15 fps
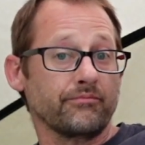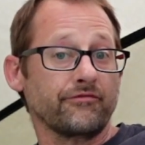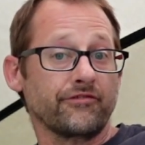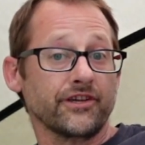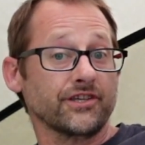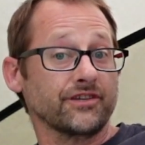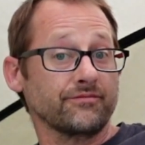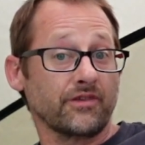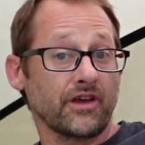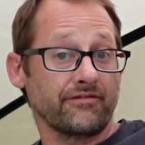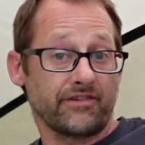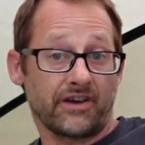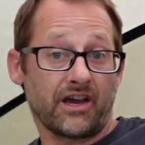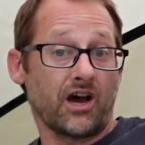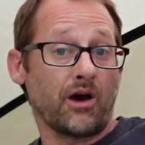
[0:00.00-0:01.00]
fishing
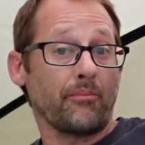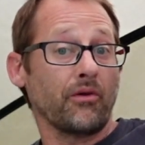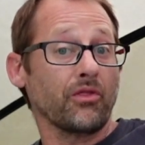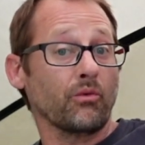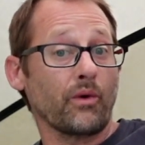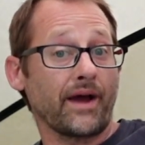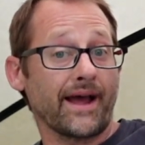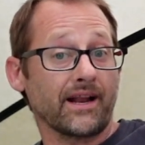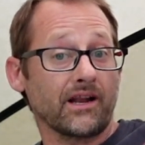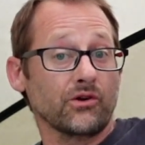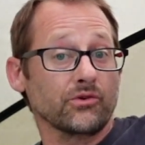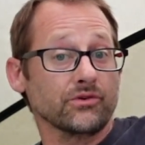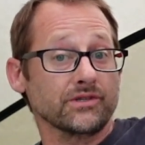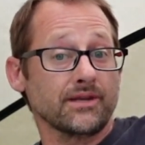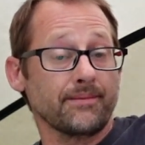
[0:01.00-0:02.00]
for carp on the
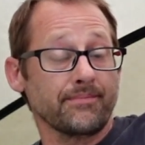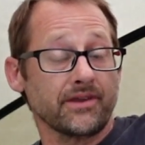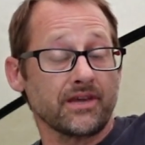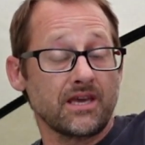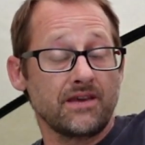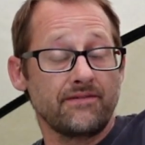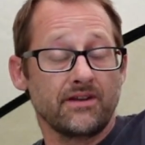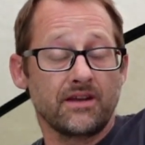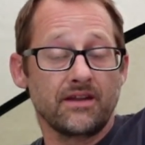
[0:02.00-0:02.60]
Waggler or something. Even